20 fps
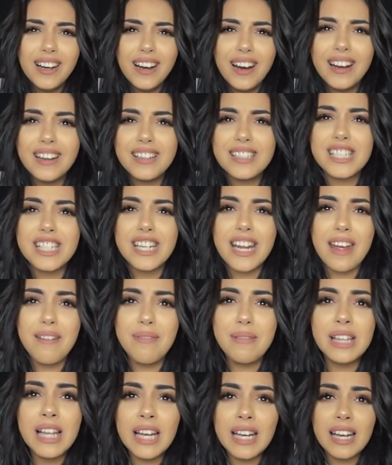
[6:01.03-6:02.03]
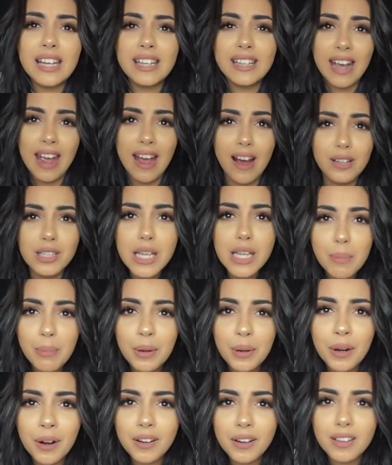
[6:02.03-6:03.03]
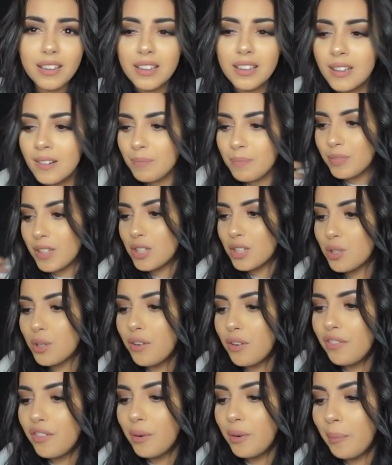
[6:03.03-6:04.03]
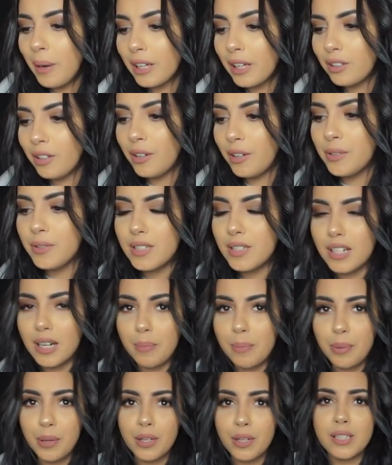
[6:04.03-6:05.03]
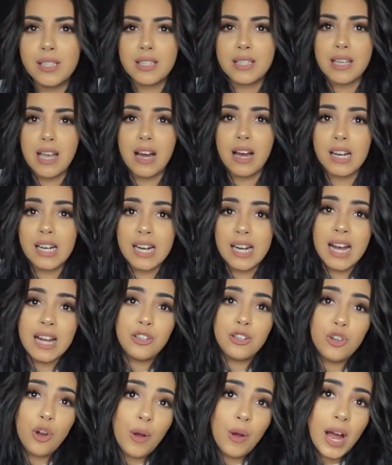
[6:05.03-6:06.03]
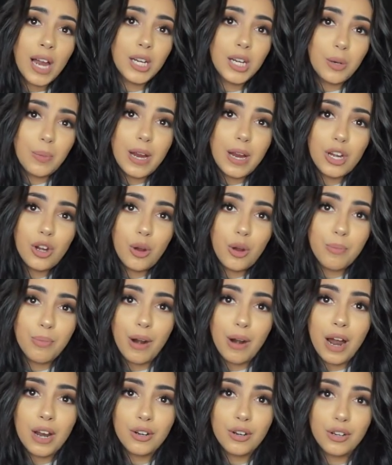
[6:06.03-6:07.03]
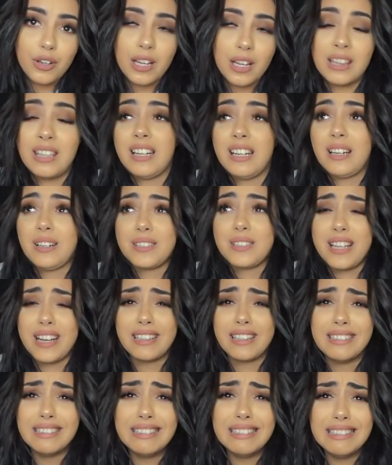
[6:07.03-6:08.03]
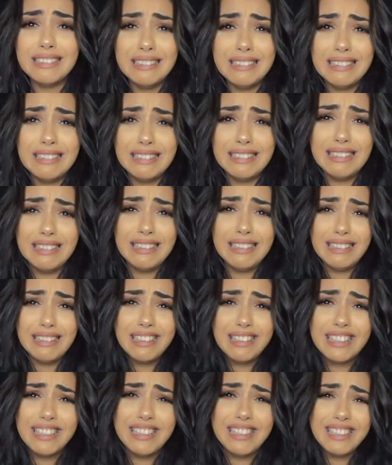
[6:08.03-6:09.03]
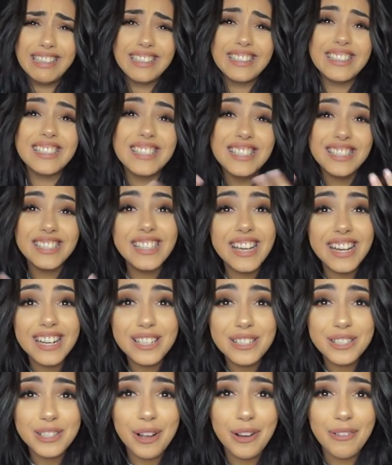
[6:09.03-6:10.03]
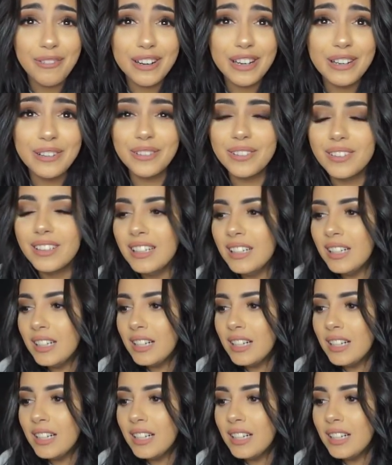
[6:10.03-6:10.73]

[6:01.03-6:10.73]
and she gave me like a gown to put on, and I took off all my clothes and I put on this gown, and I had no underwear, no bra, no nothing. And I was like, oh, this is getting so real.